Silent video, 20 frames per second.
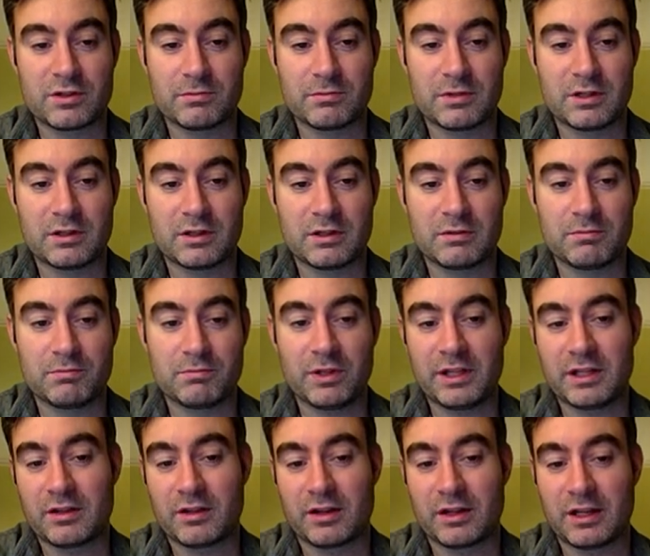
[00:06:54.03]
I mean, you can
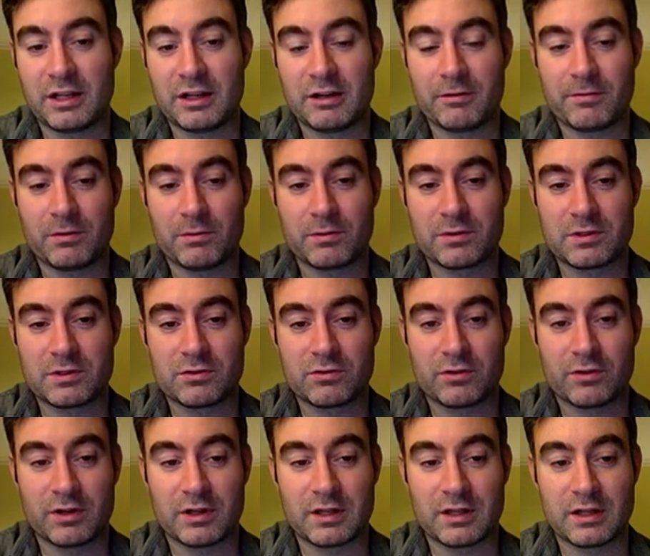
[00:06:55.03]
play knight here if he wants to
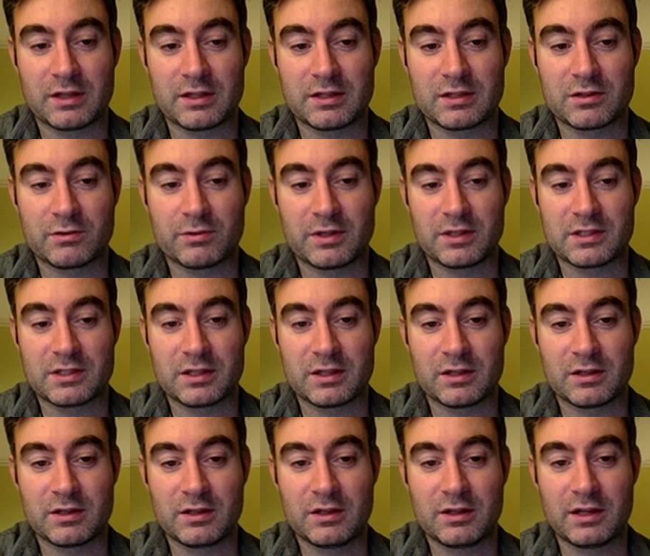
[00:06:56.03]
try and get this queen to